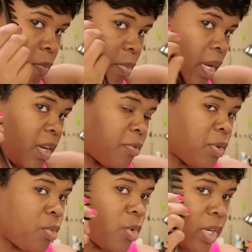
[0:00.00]
And if
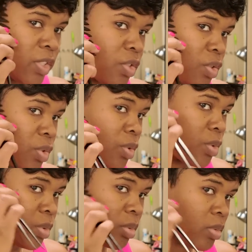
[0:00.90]
you want
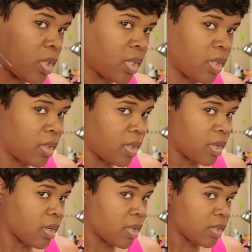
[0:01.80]
to
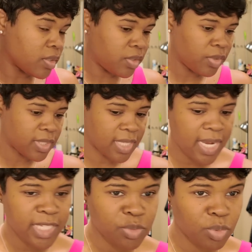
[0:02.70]
do the
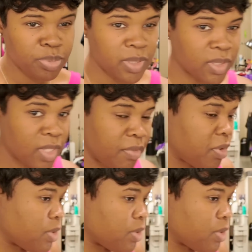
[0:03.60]
side swoops and stuff, you